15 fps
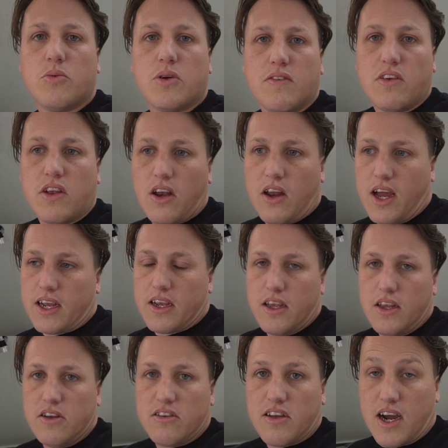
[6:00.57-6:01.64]
whatever you like,
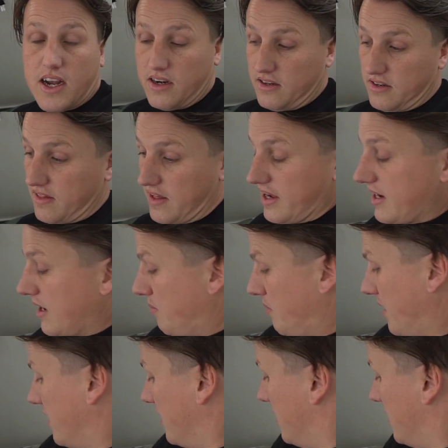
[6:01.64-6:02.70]
you tuck it into that cubby,